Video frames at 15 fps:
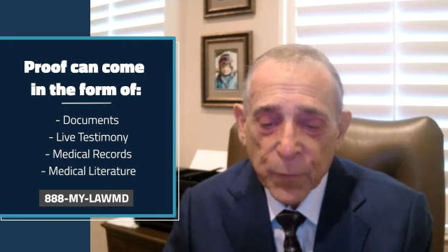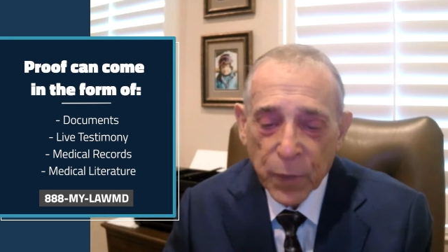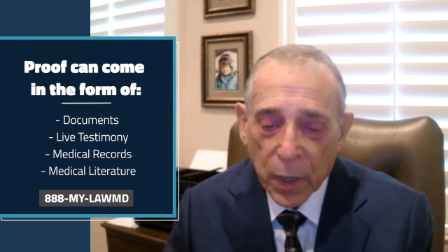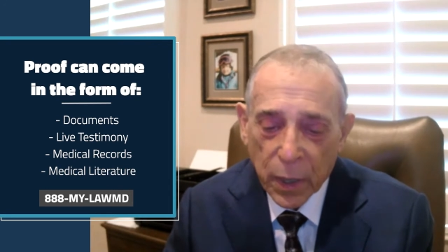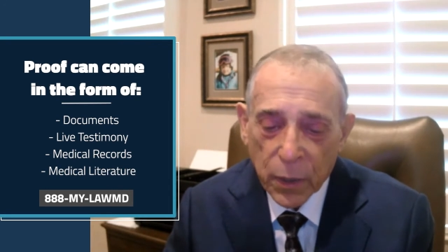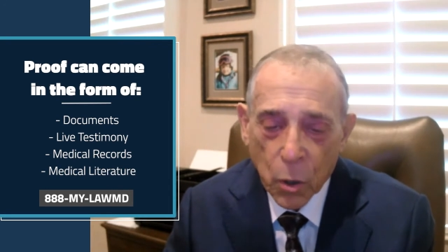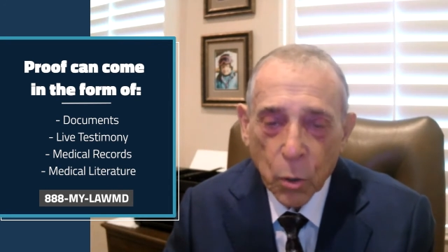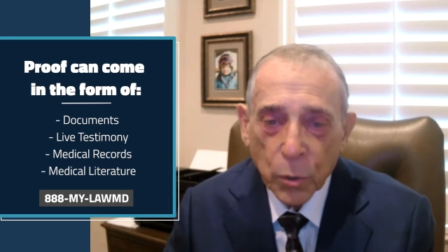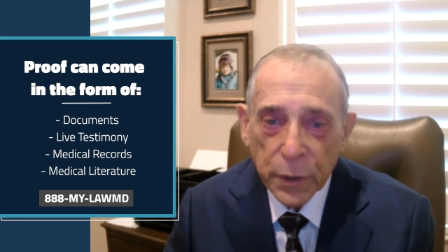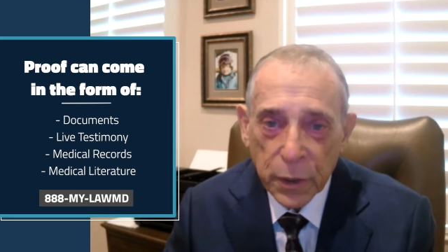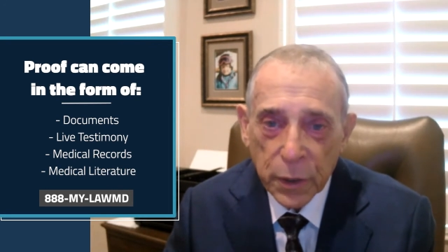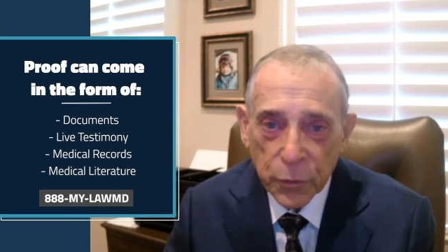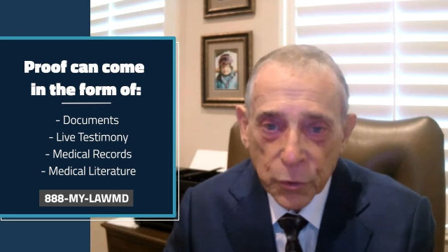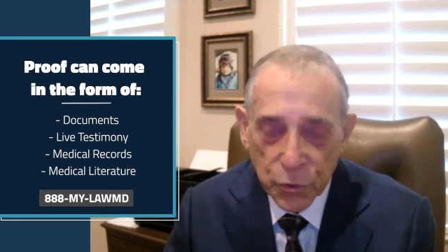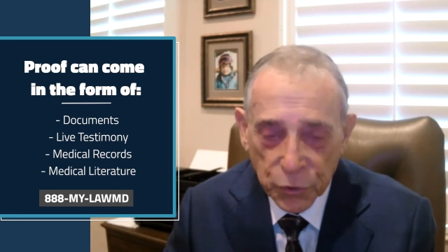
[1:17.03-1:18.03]
and only
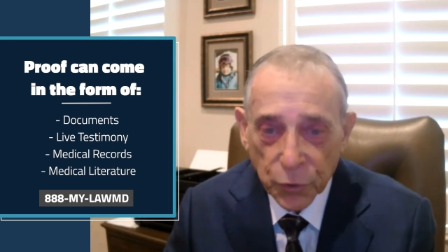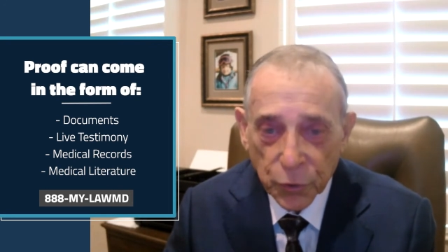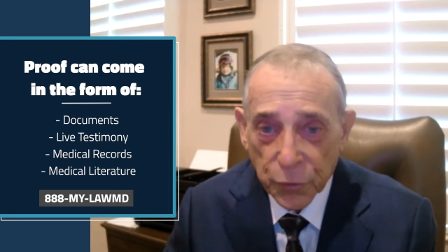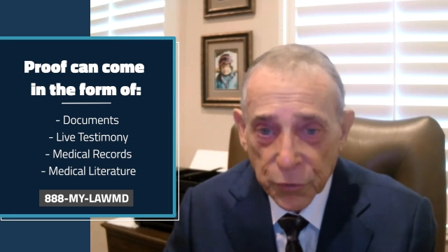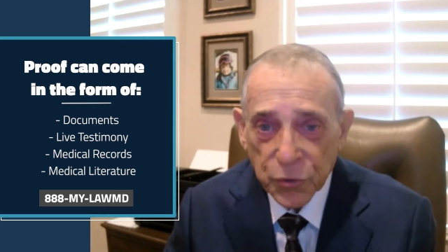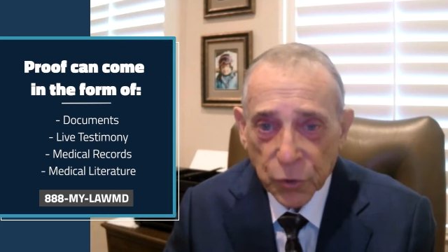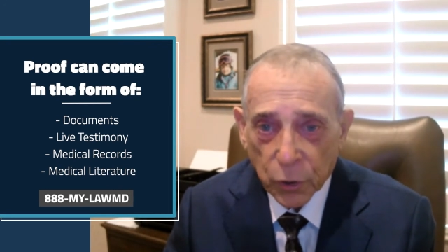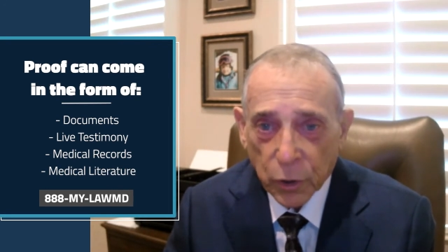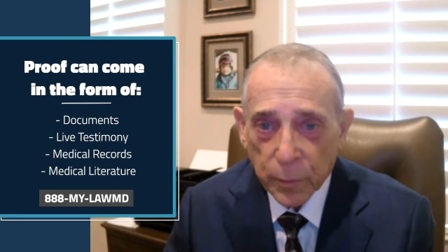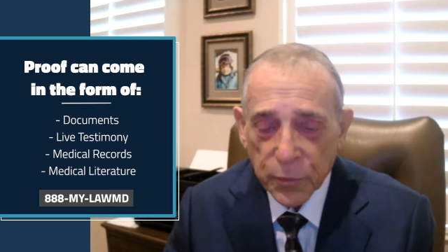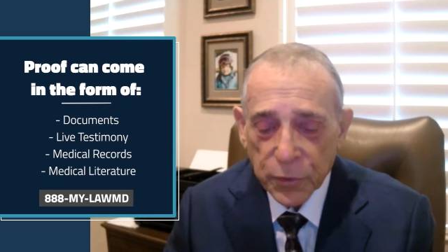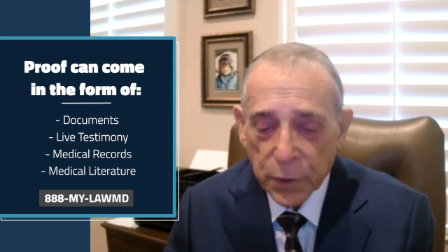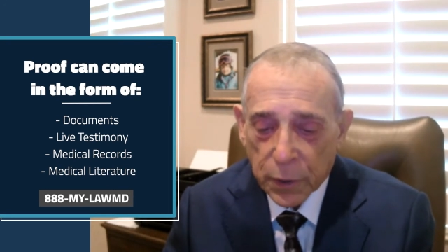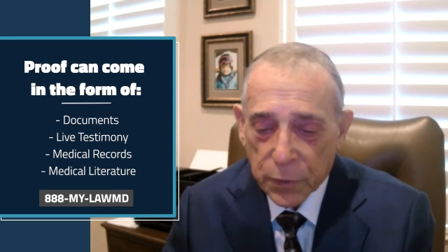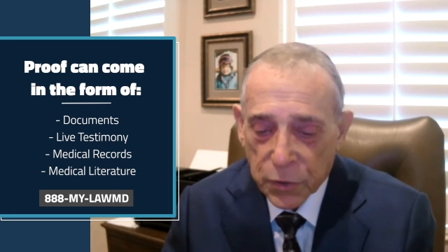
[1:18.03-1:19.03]
under certain
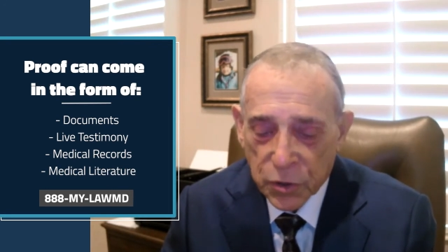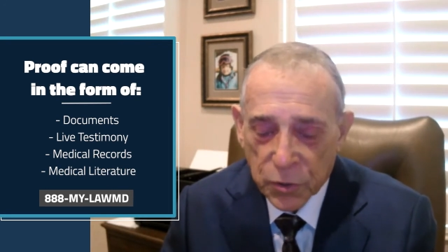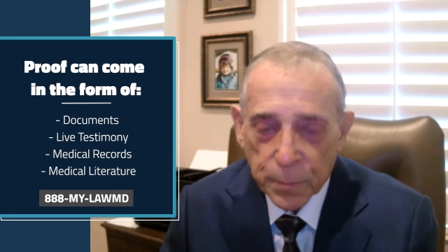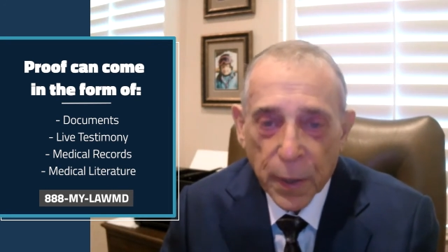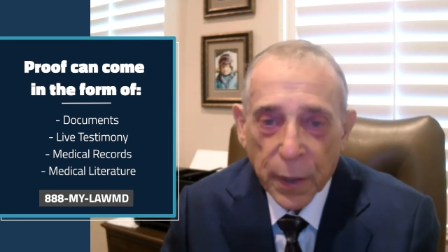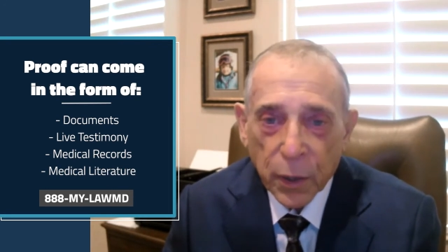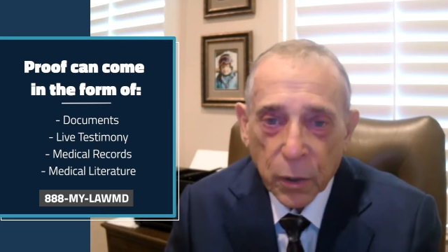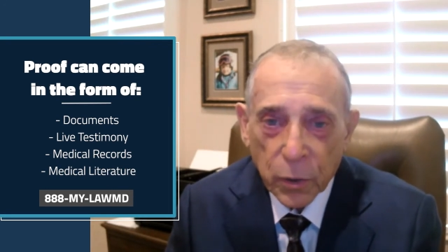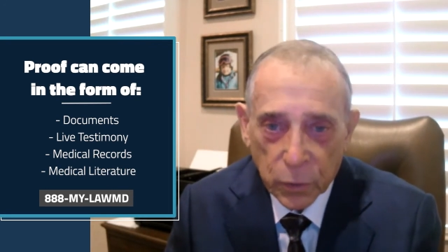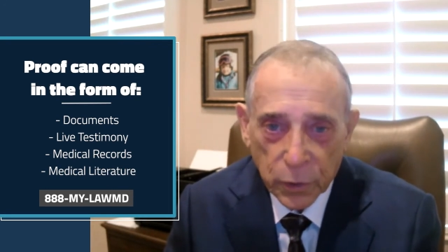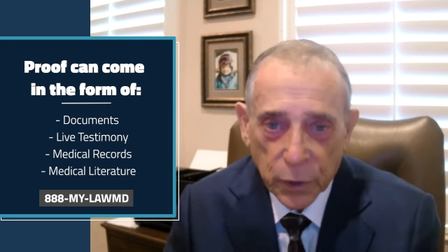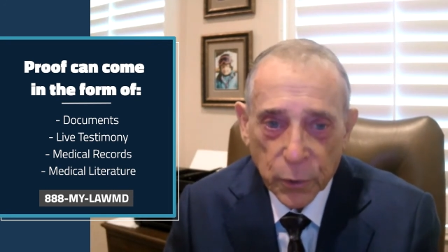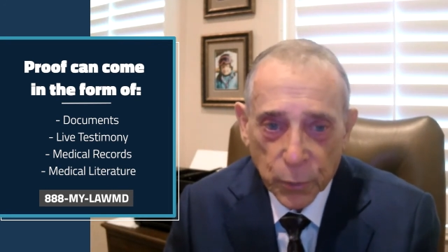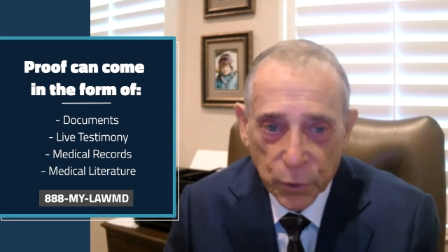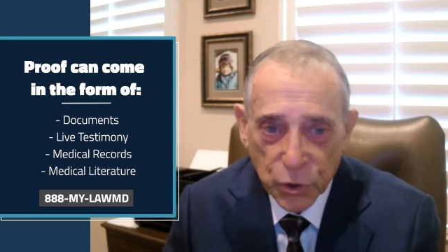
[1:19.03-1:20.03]
circumstances, medical
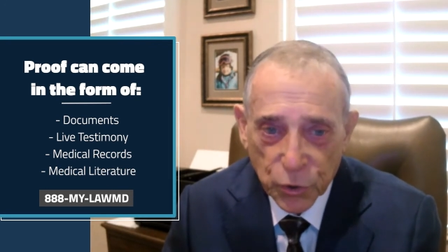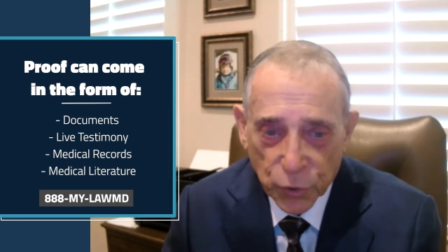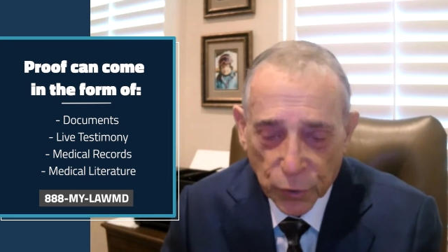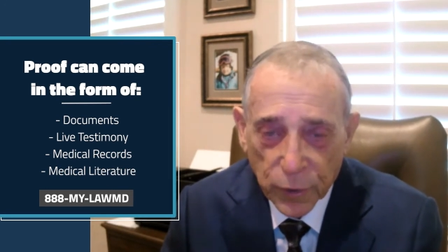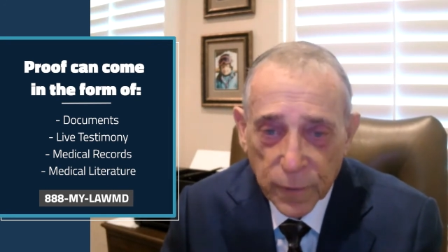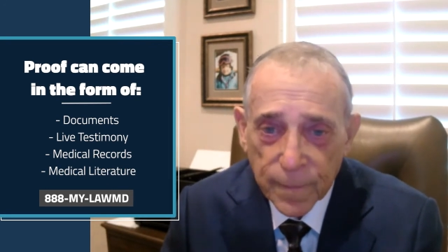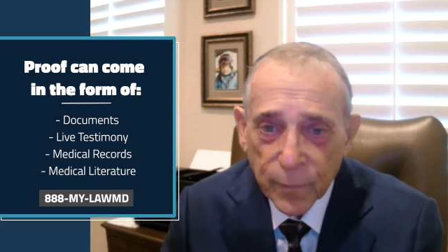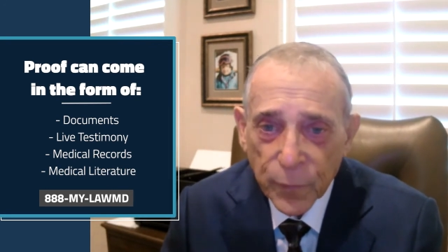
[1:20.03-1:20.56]
literature.